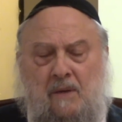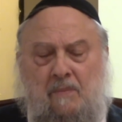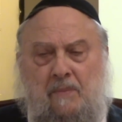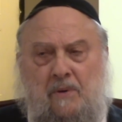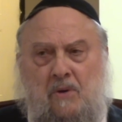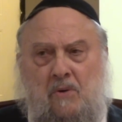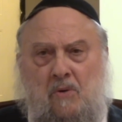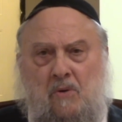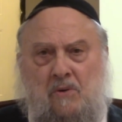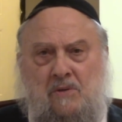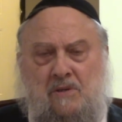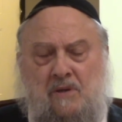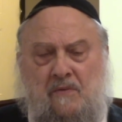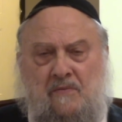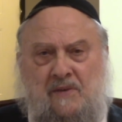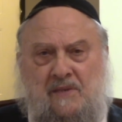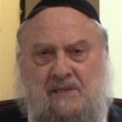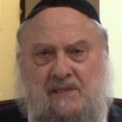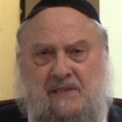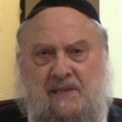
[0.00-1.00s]
because of
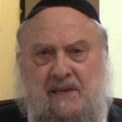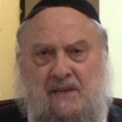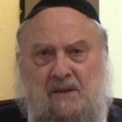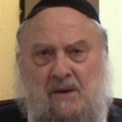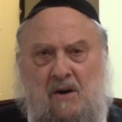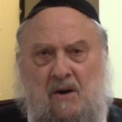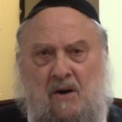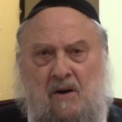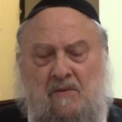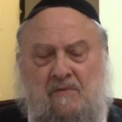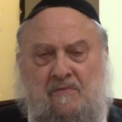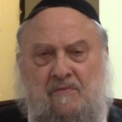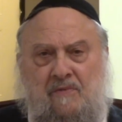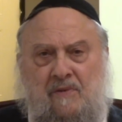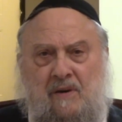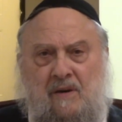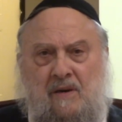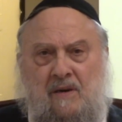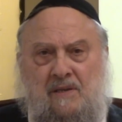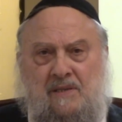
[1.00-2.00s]
the sin of
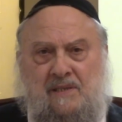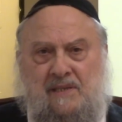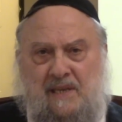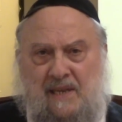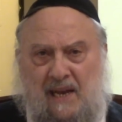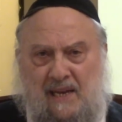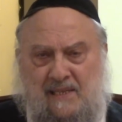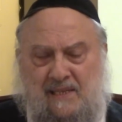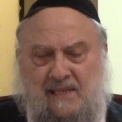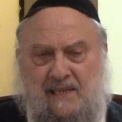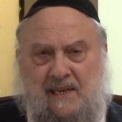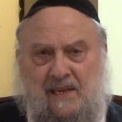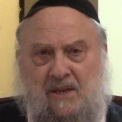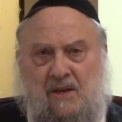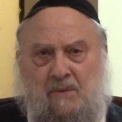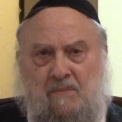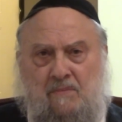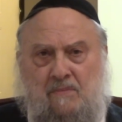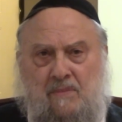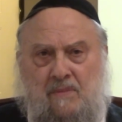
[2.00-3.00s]
sinas
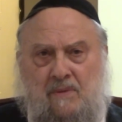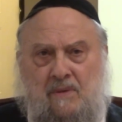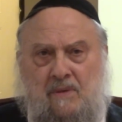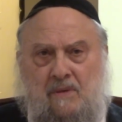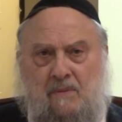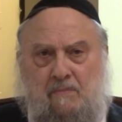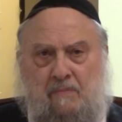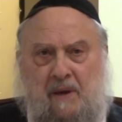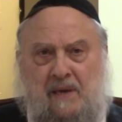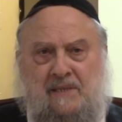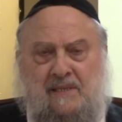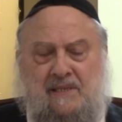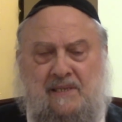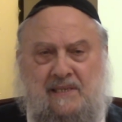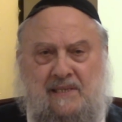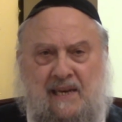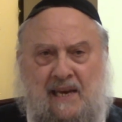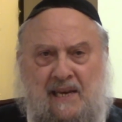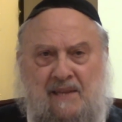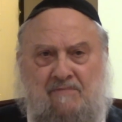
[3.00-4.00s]
chinam,
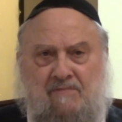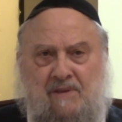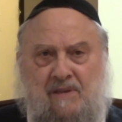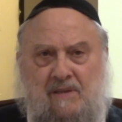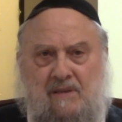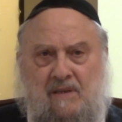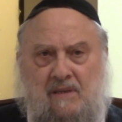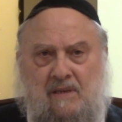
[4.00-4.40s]
baseless hatred.